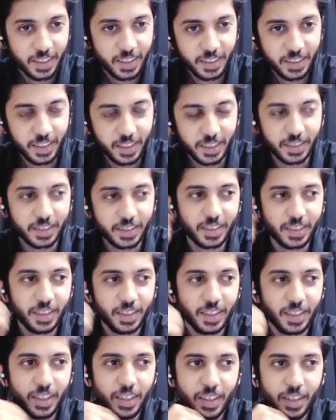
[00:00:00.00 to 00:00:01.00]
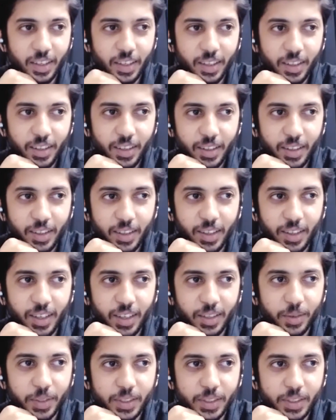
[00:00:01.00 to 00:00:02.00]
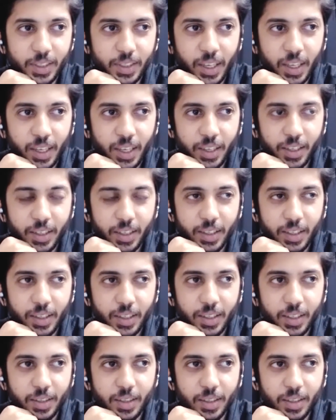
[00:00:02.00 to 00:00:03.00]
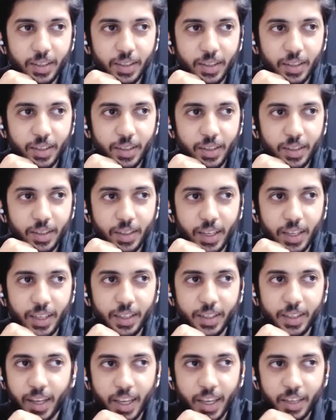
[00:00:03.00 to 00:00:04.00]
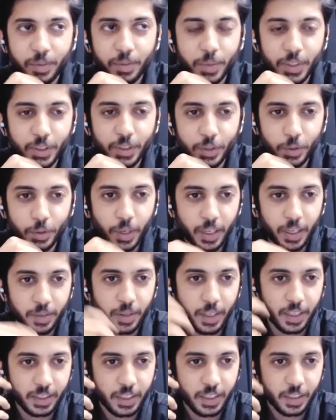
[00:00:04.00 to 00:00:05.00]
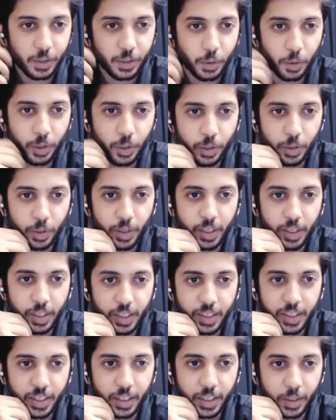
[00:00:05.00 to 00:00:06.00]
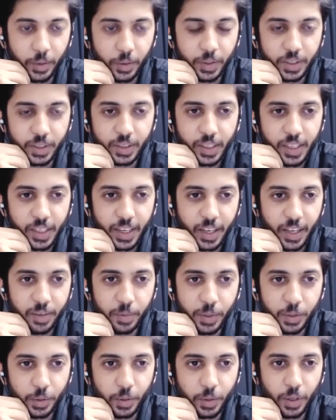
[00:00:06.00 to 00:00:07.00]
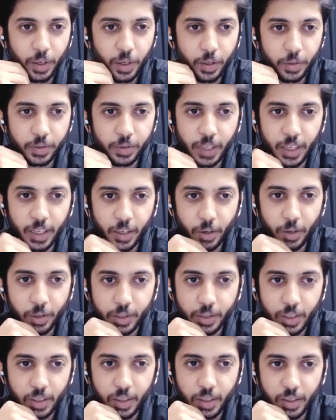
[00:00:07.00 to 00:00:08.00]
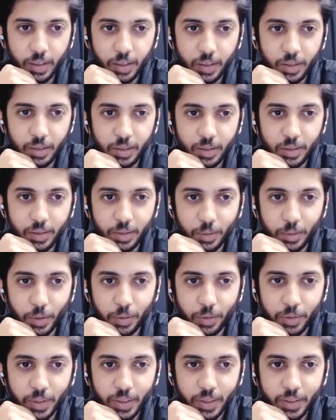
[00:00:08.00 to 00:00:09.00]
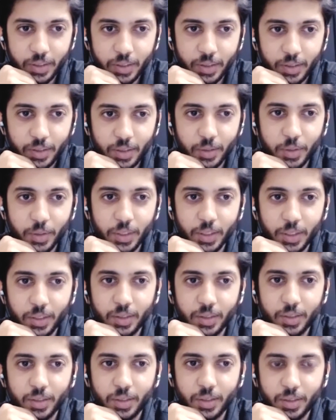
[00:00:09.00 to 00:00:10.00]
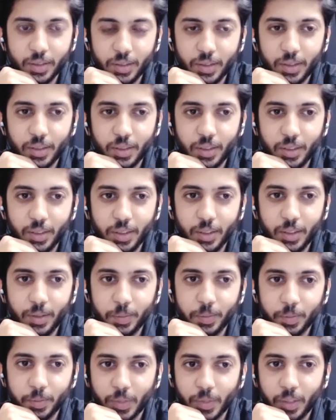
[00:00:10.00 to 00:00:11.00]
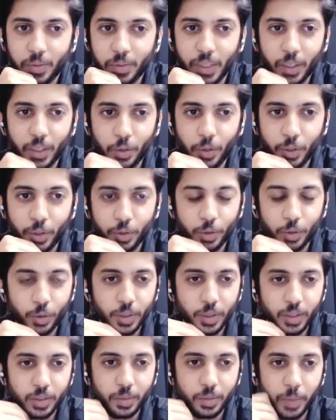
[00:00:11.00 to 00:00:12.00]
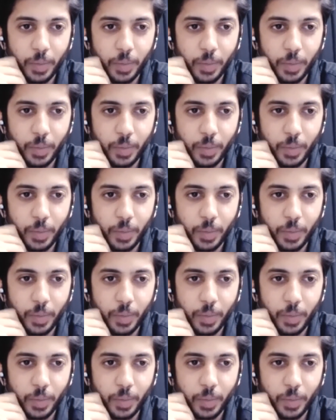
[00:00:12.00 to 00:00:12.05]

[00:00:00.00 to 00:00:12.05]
this, like, which, like, I have been through, as I told you earlier in our conversation, like, I have been through a lot of psychological warfares, which is, we are going through this